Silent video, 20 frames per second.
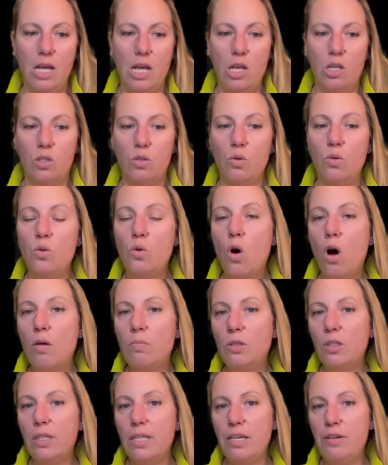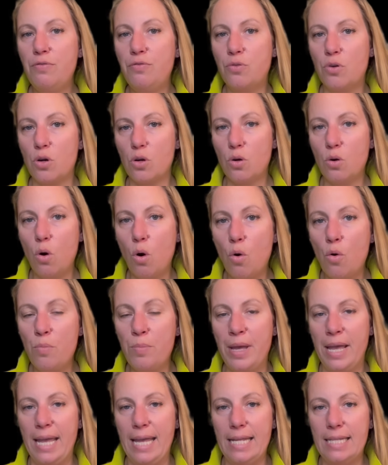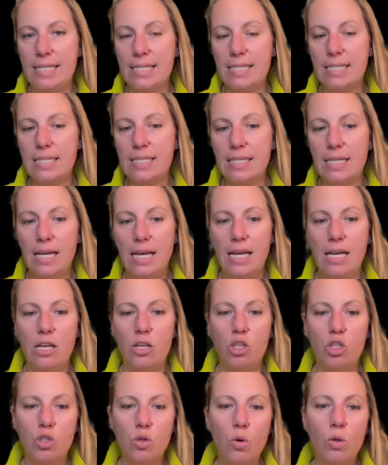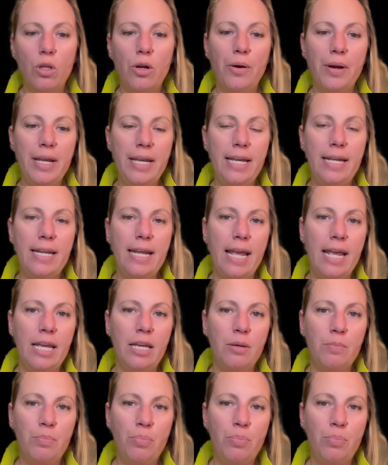So normally for comets, solar heating